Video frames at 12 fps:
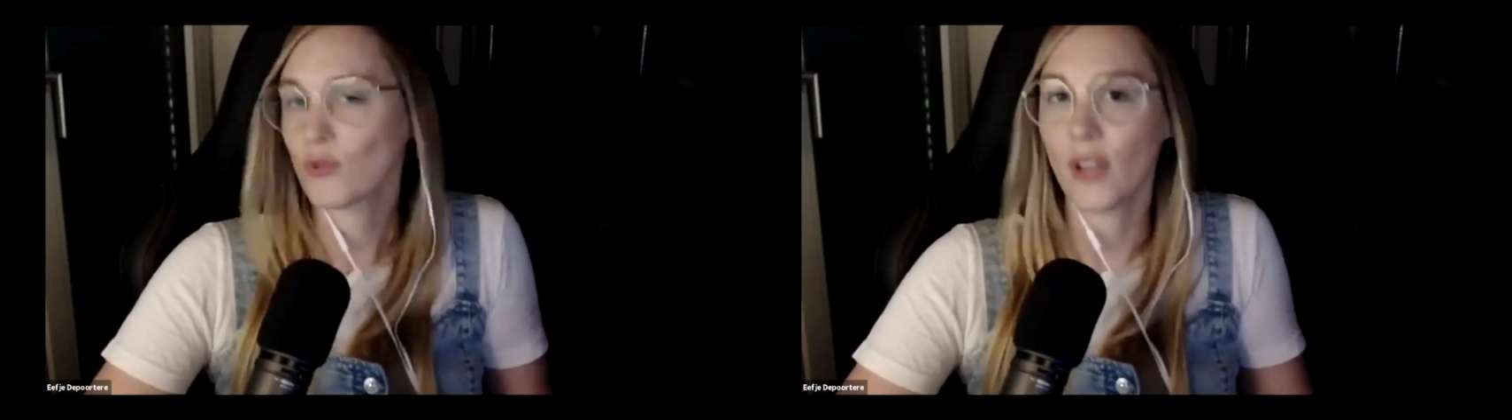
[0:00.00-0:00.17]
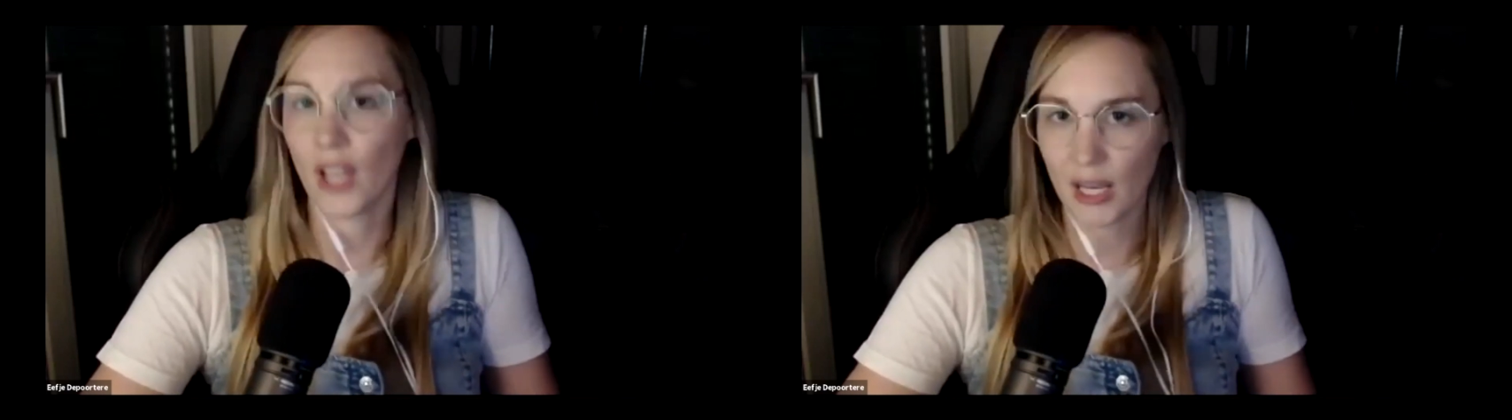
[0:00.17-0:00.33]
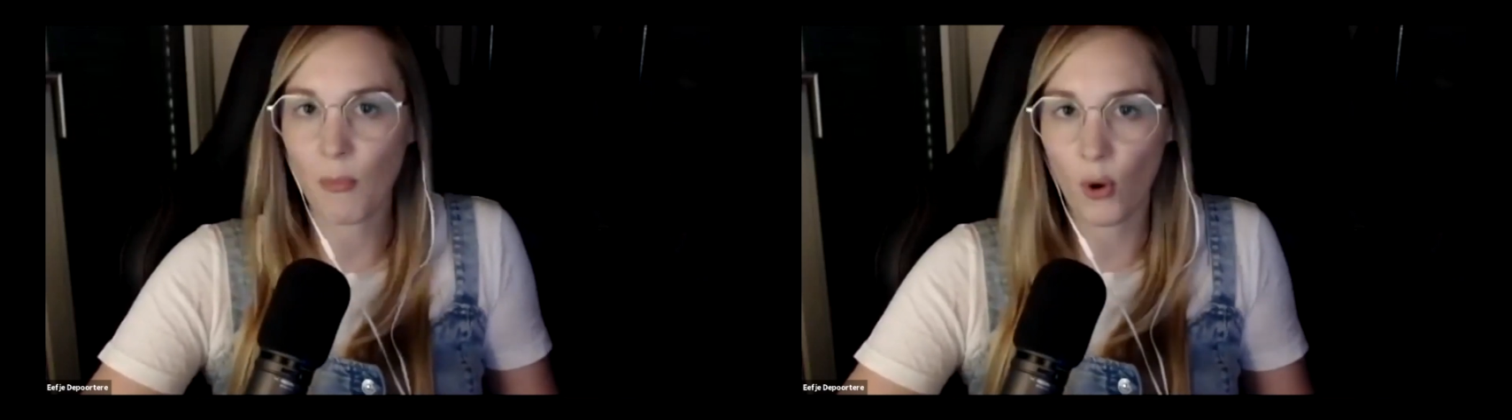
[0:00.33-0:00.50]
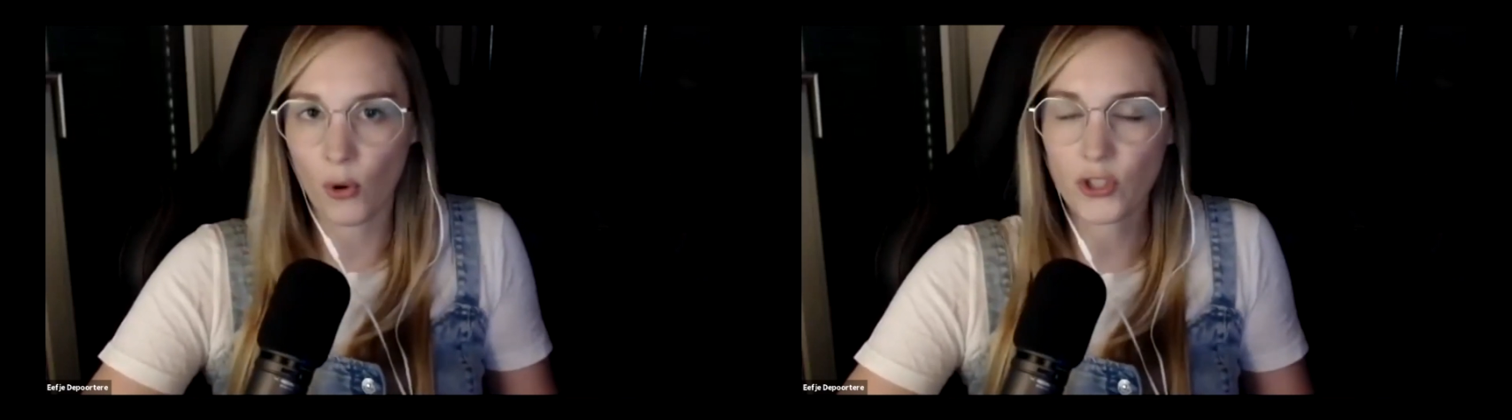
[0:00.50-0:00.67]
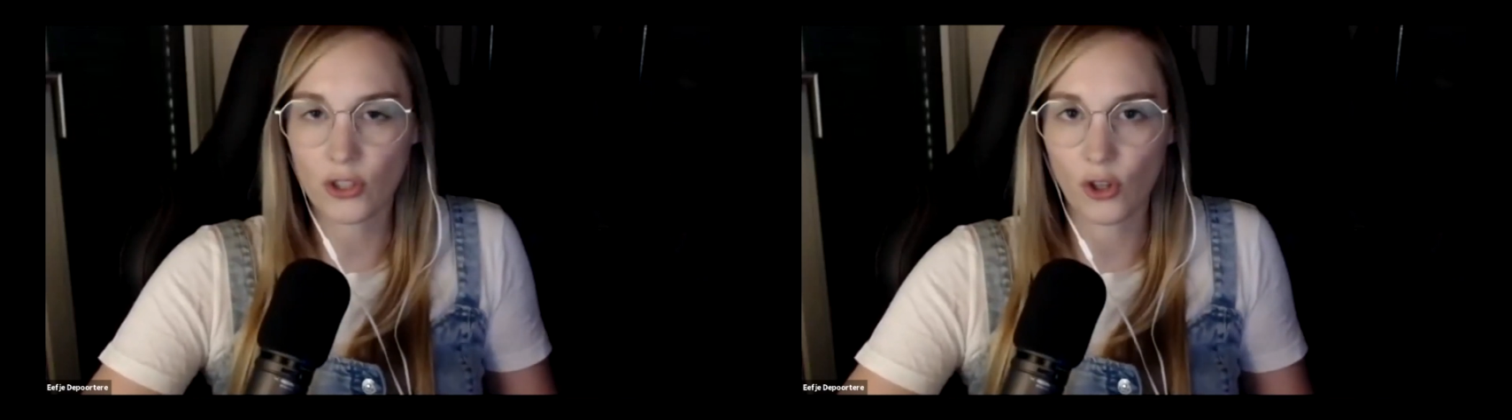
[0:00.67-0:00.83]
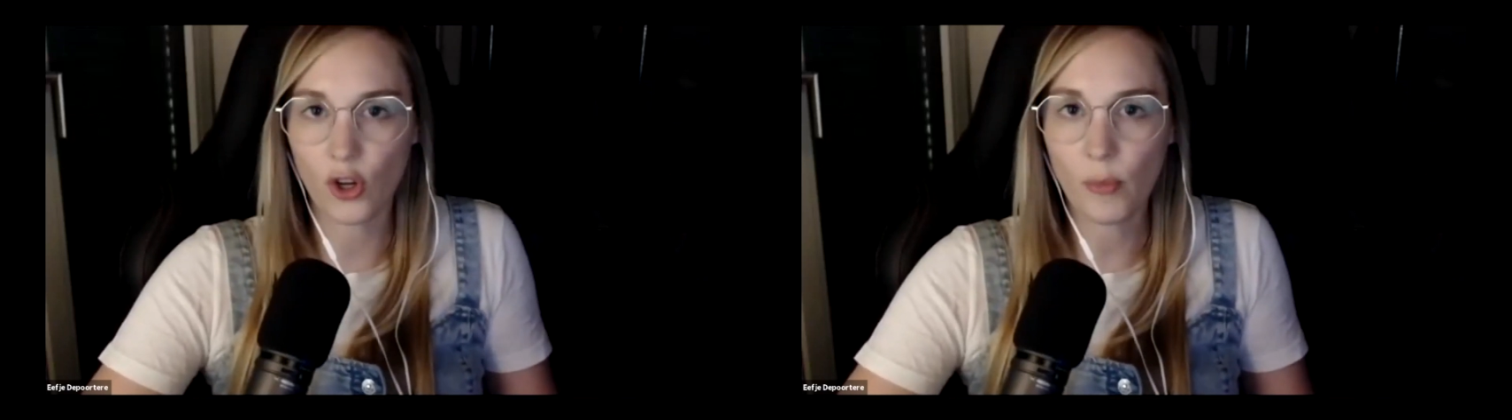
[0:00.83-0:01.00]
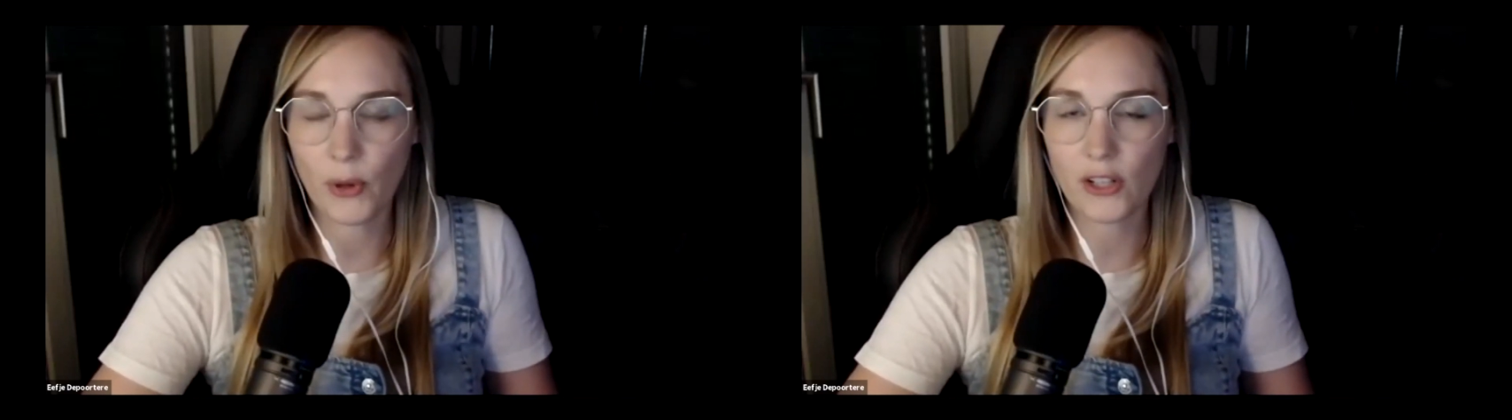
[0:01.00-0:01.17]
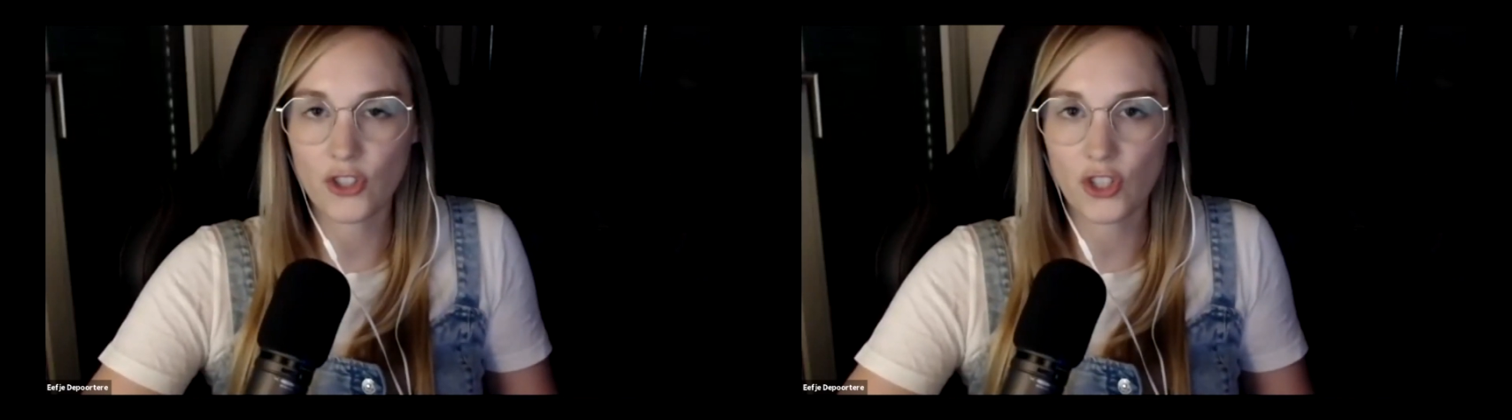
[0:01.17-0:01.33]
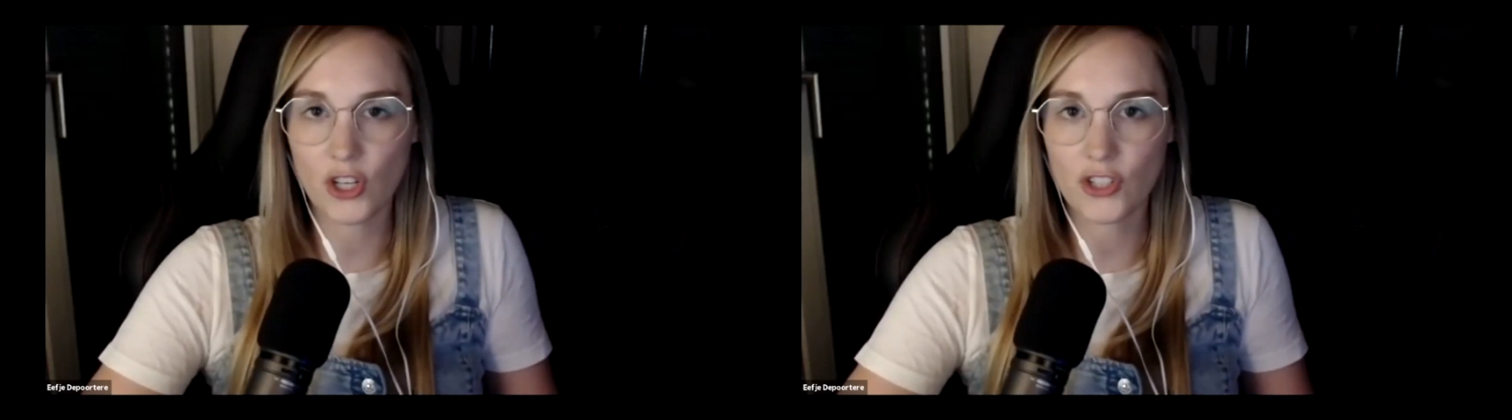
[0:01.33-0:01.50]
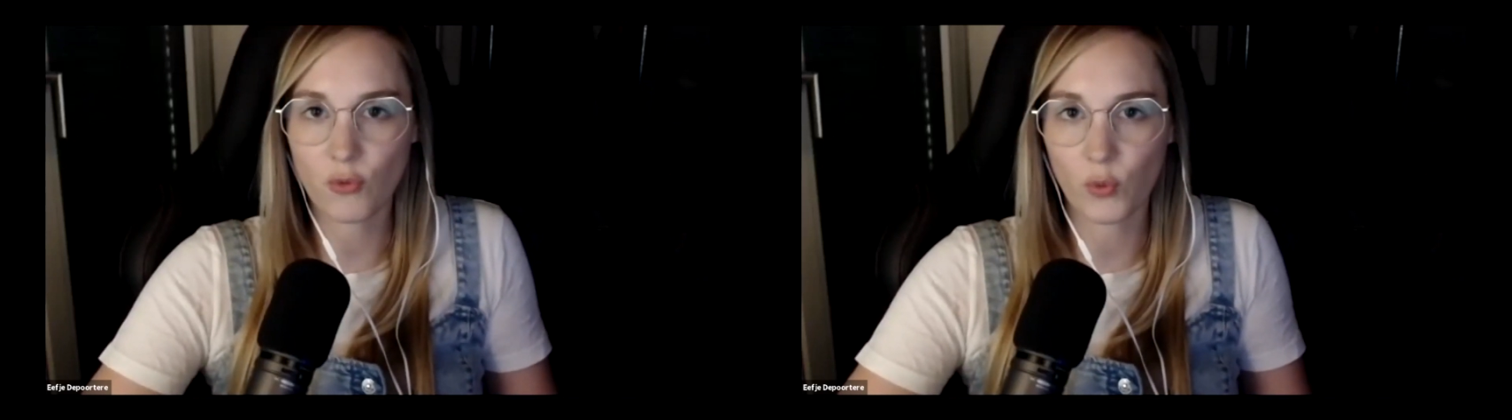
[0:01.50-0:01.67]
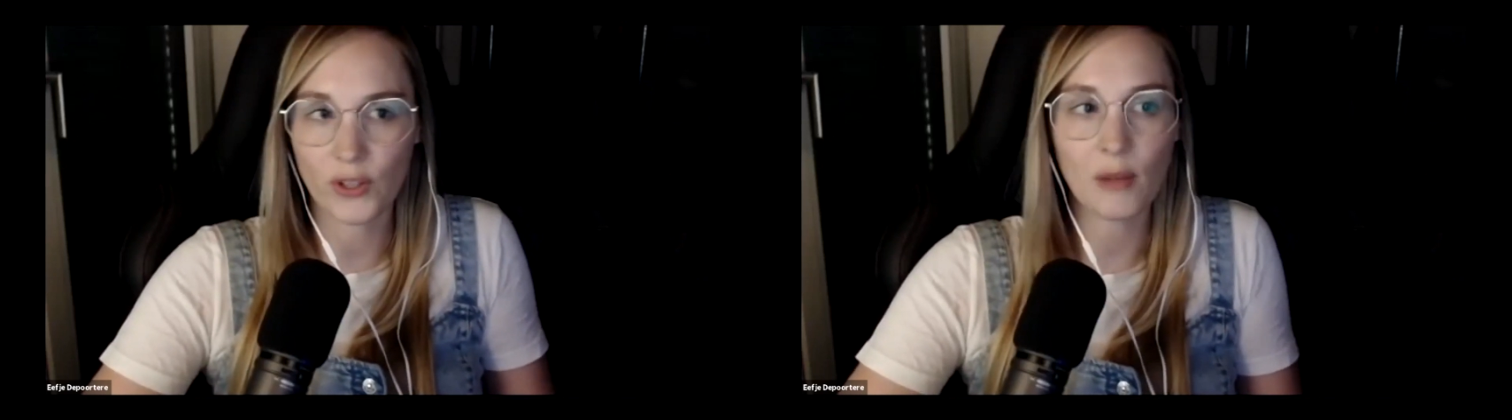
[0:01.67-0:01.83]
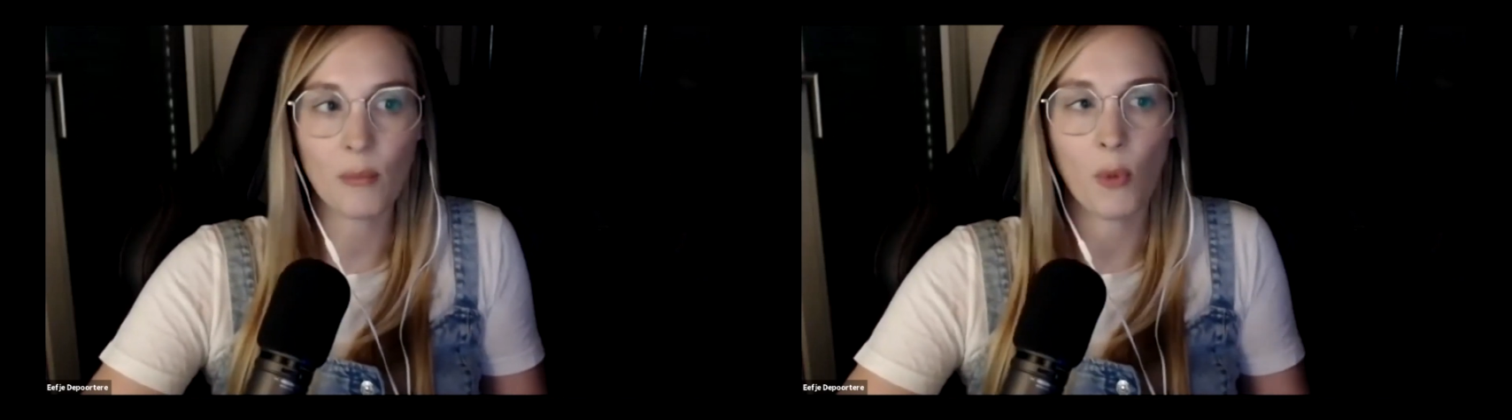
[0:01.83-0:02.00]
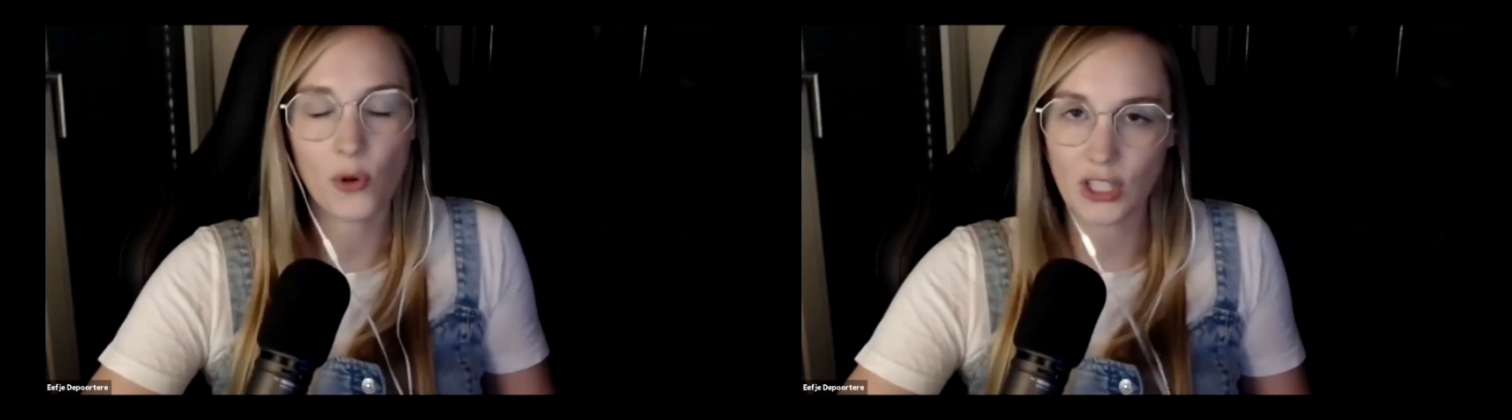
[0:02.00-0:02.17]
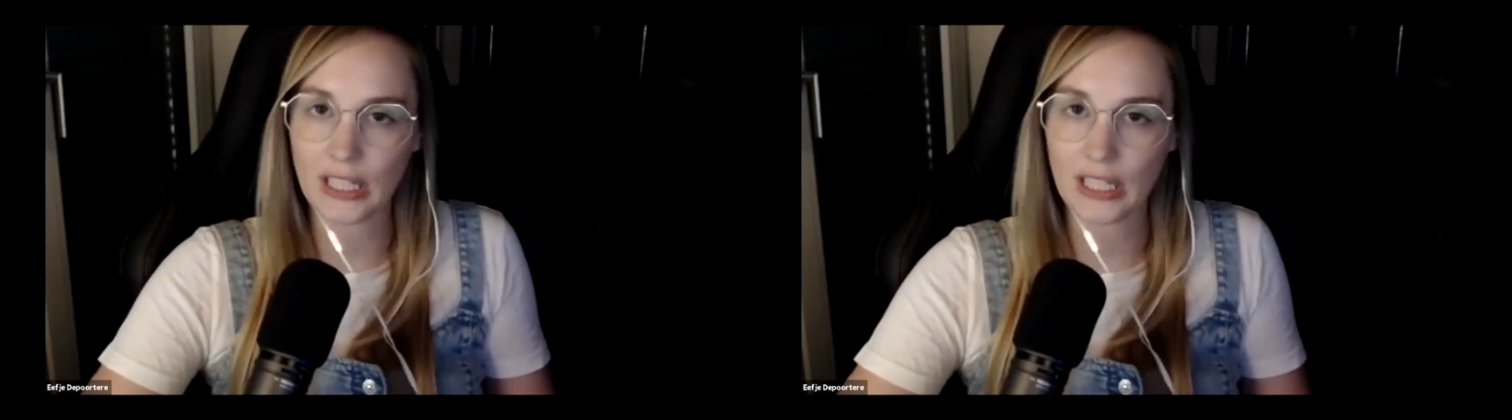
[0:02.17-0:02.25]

emotional, but just with emotion